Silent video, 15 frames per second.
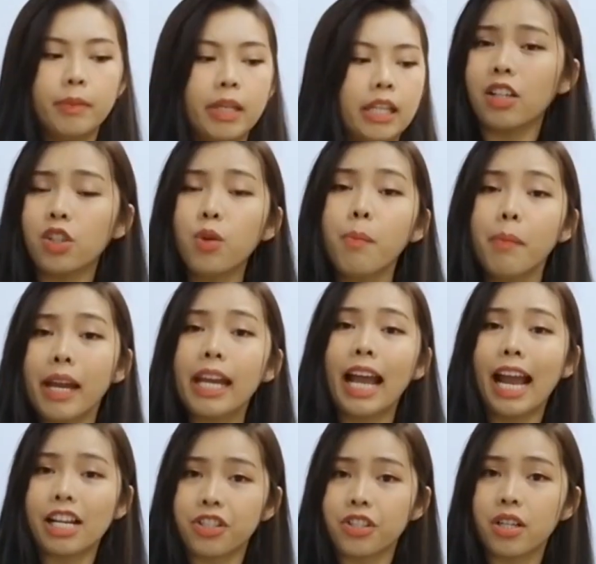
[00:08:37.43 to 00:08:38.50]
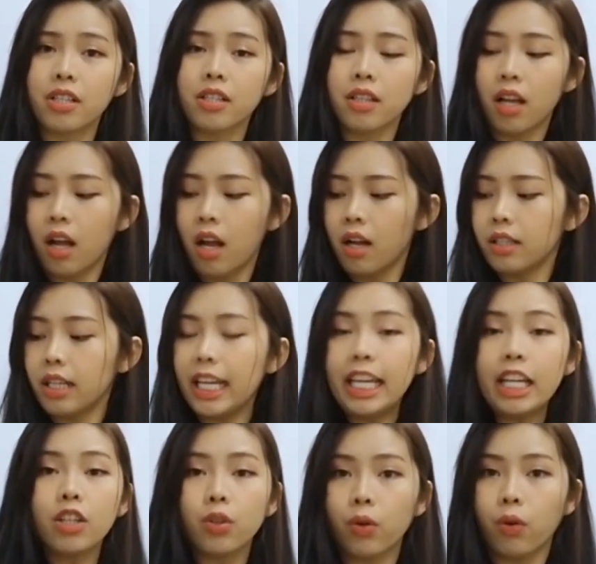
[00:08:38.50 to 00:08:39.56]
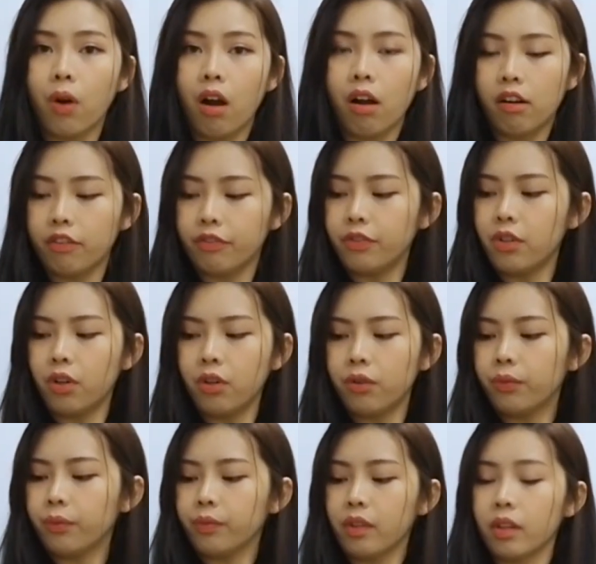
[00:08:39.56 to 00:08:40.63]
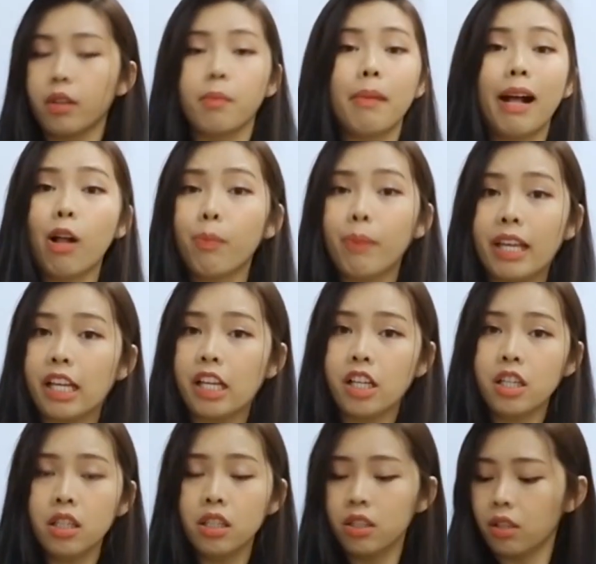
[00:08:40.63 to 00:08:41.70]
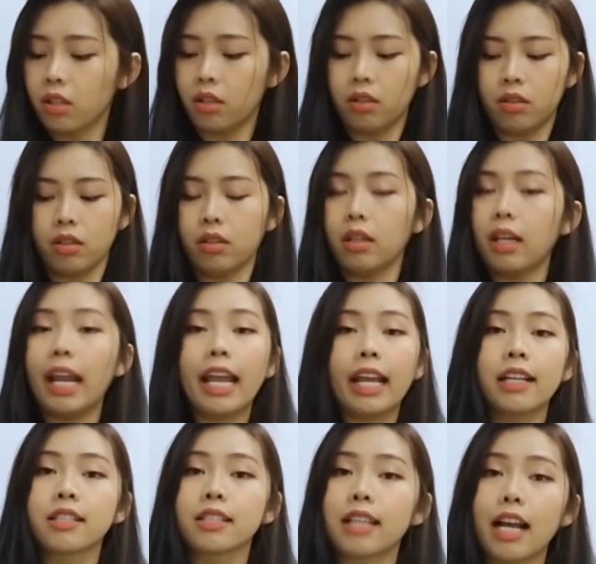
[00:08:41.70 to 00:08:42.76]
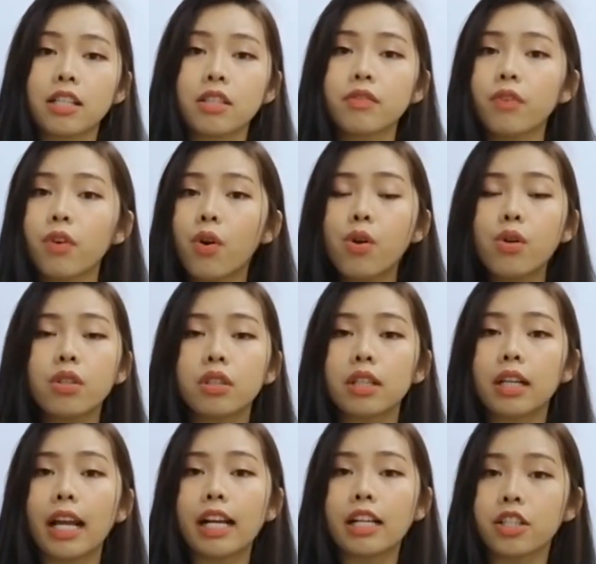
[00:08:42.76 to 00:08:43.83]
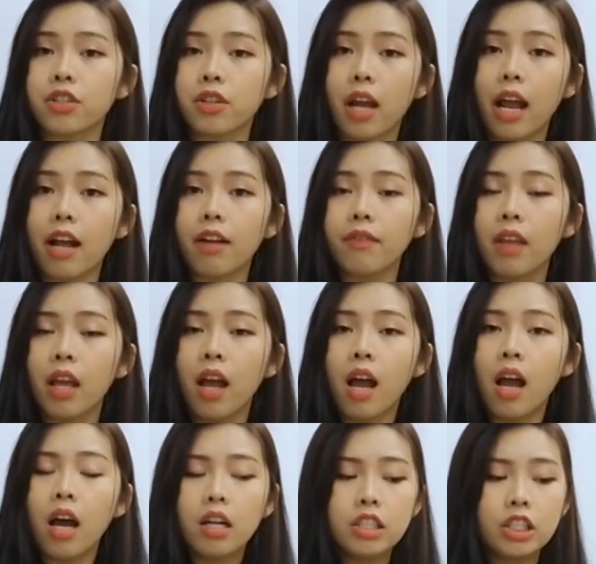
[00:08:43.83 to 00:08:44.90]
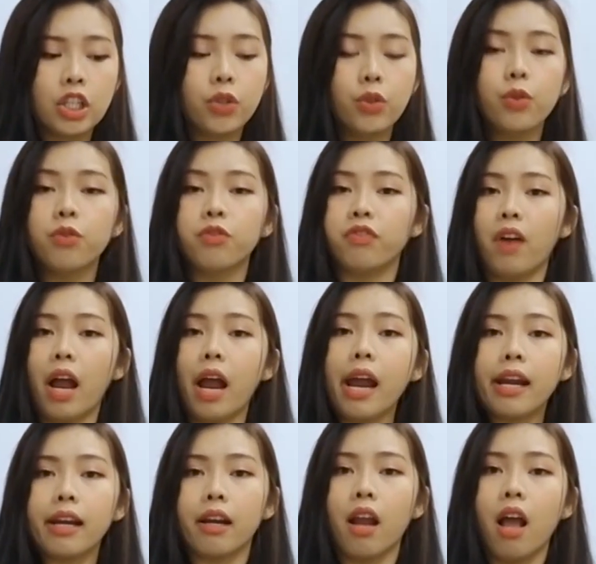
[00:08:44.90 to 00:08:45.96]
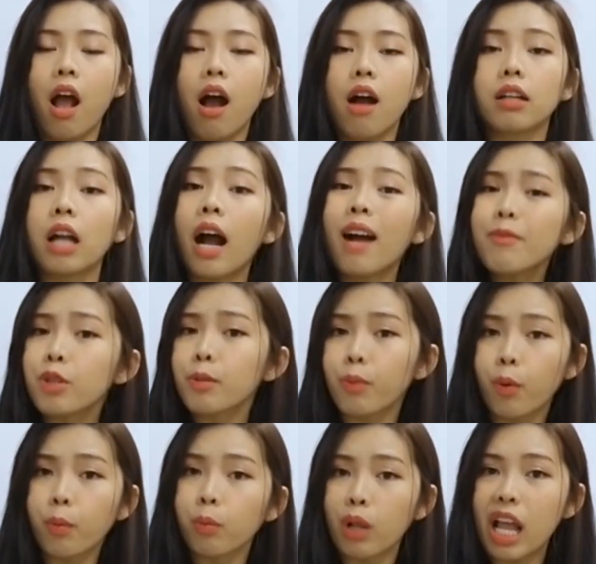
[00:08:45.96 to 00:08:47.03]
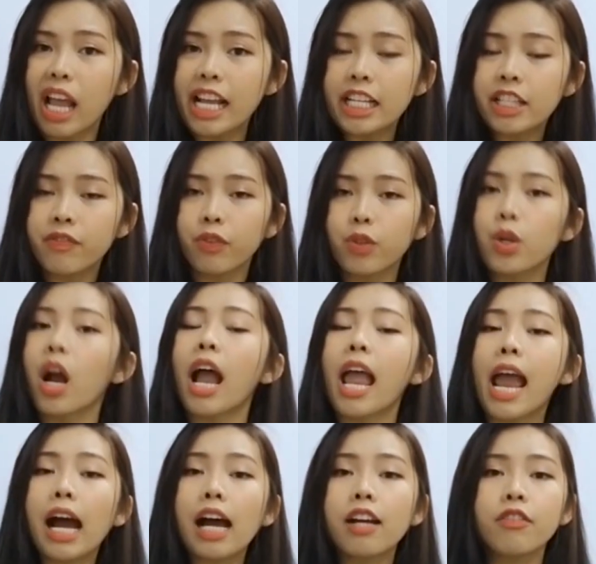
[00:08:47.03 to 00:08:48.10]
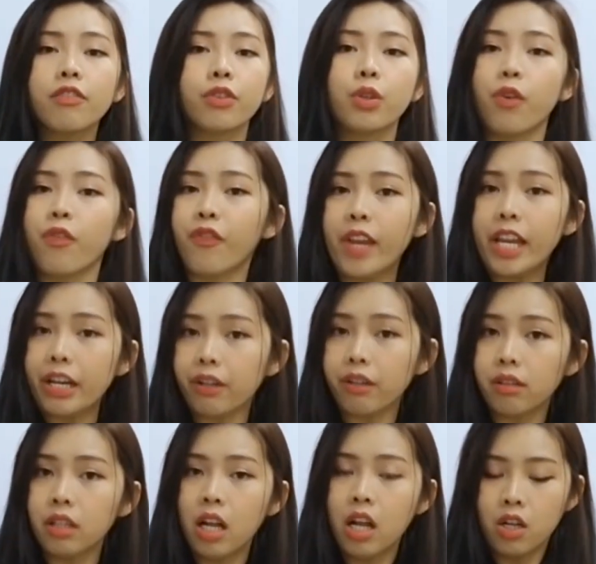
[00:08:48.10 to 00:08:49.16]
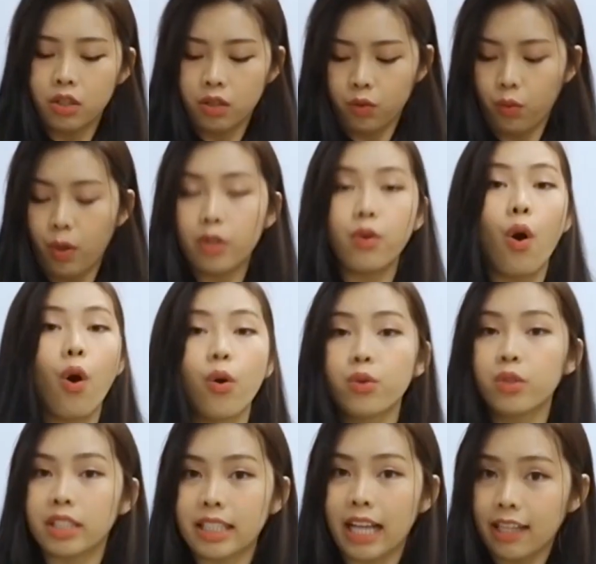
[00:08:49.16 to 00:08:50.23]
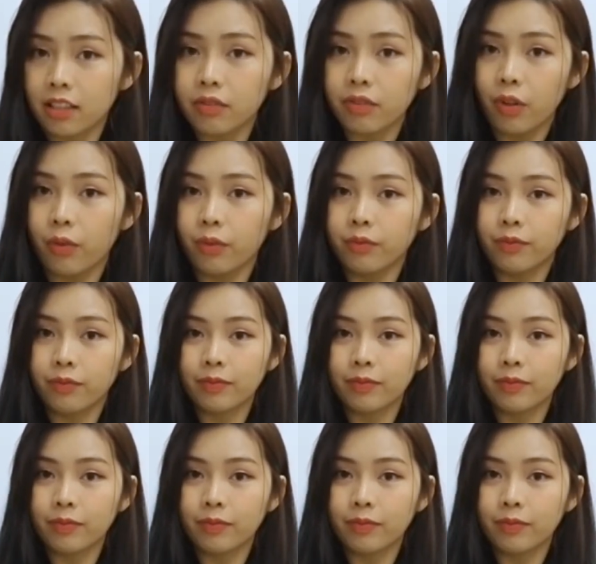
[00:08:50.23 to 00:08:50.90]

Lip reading: You may adjust the echo of, you know, the mouthpiece, the neck saxophone, the neck strap, until you find a comfortable place for your hand, for your finger when you hold the saxophone.